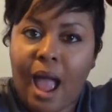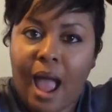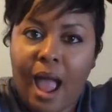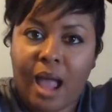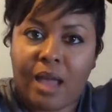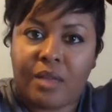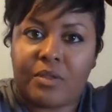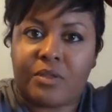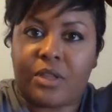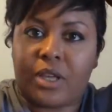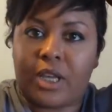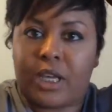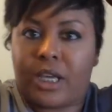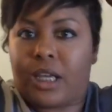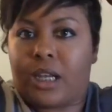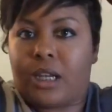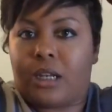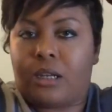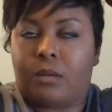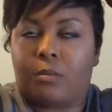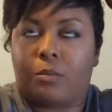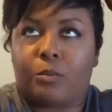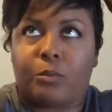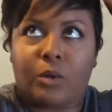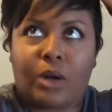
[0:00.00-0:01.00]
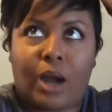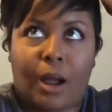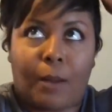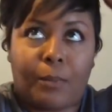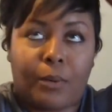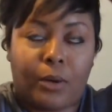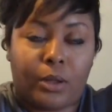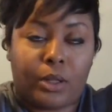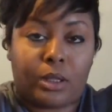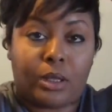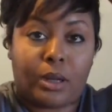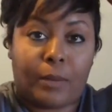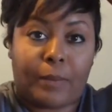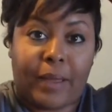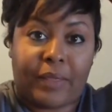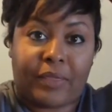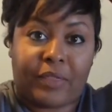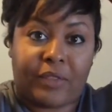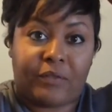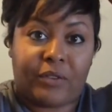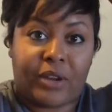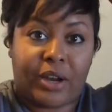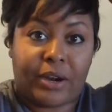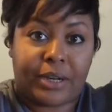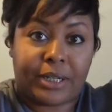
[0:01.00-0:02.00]
And then when I pull it up at
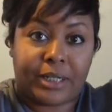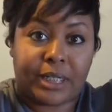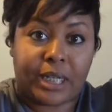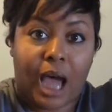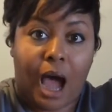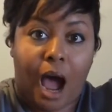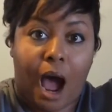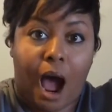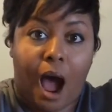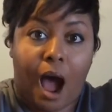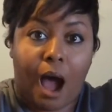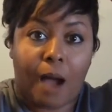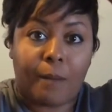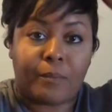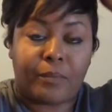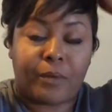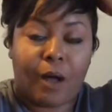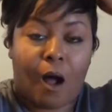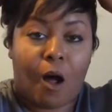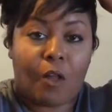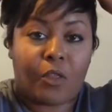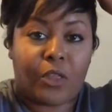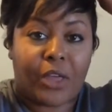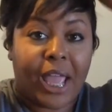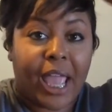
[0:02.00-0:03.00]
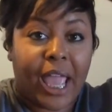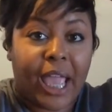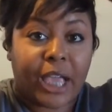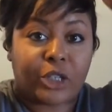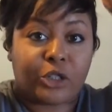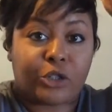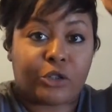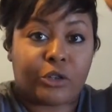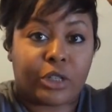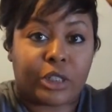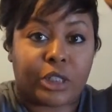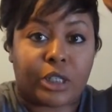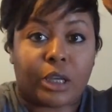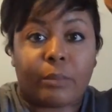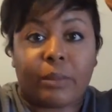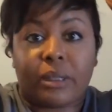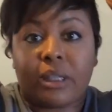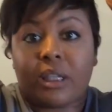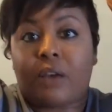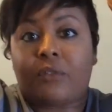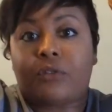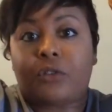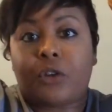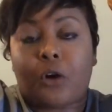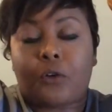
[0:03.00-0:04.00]
the very top, all the extra that's gonna be
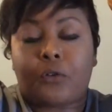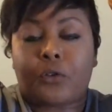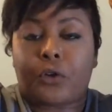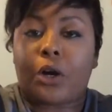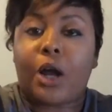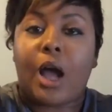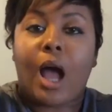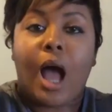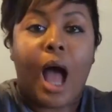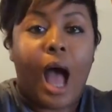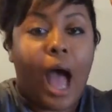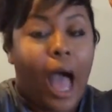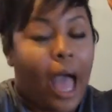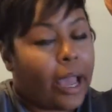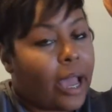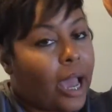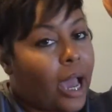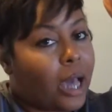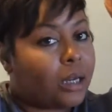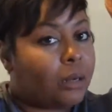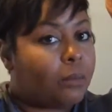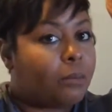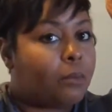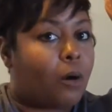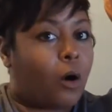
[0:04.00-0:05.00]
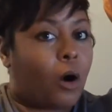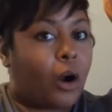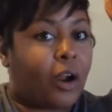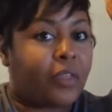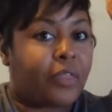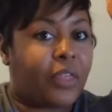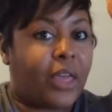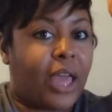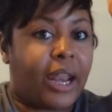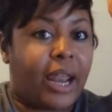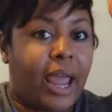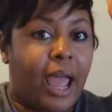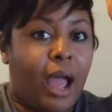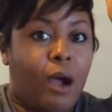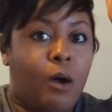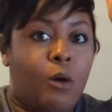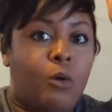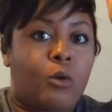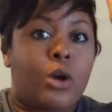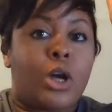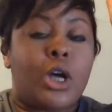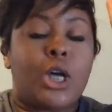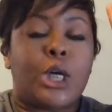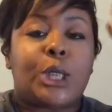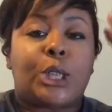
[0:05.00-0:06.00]
left over, I kind of mark that out
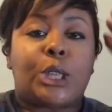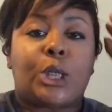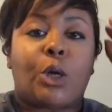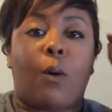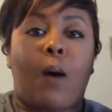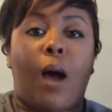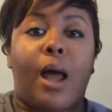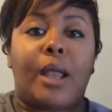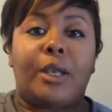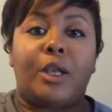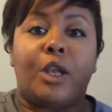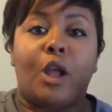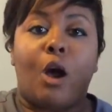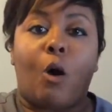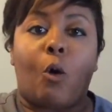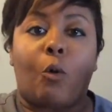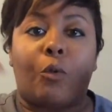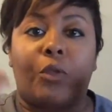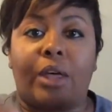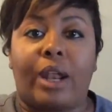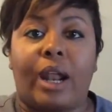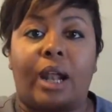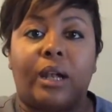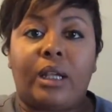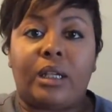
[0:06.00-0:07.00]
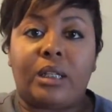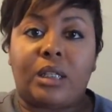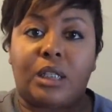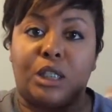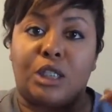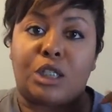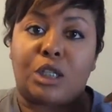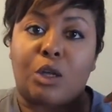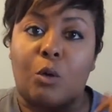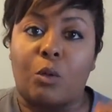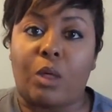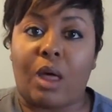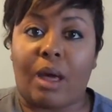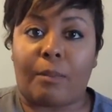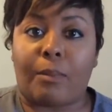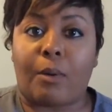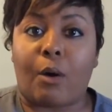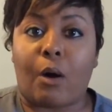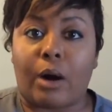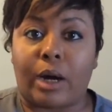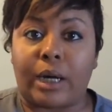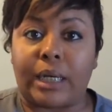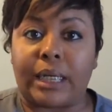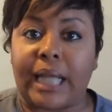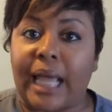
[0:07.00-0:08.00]
so I know that I need to sew that
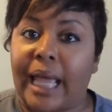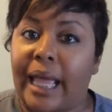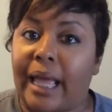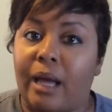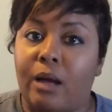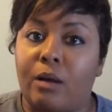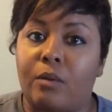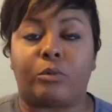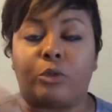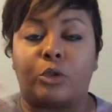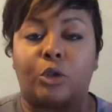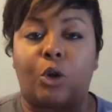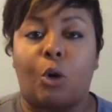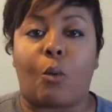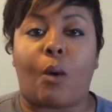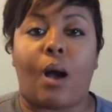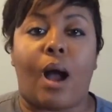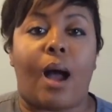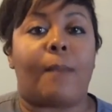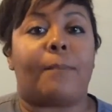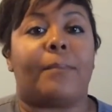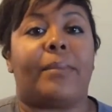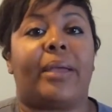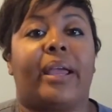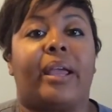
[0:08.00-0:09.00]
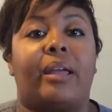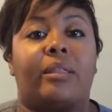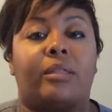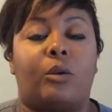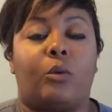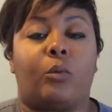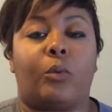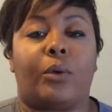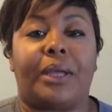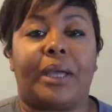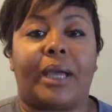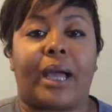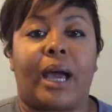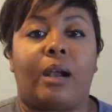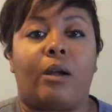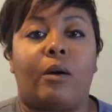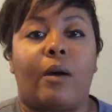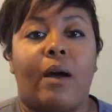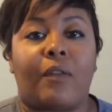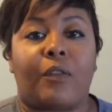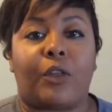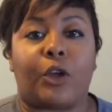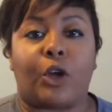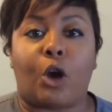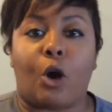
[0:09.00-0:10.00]
part down. You know, while I'm making the wig, I don't
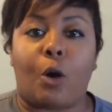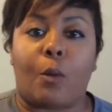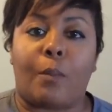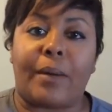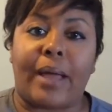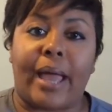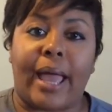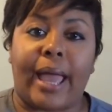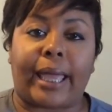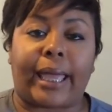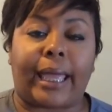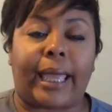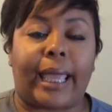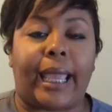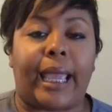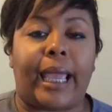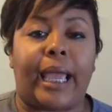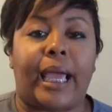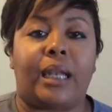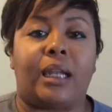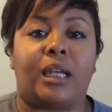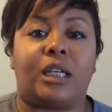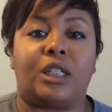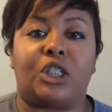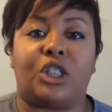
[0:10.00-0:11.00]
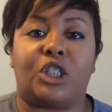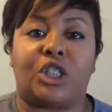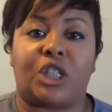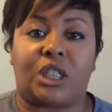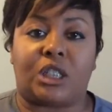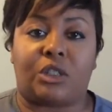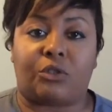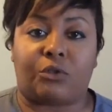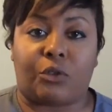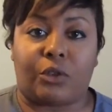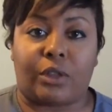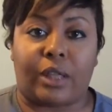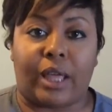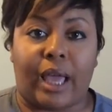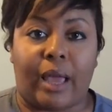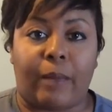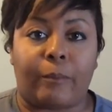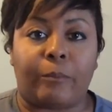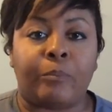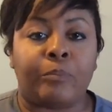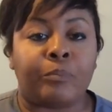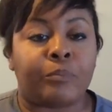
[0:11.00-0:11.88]
have to go back and adjust for that.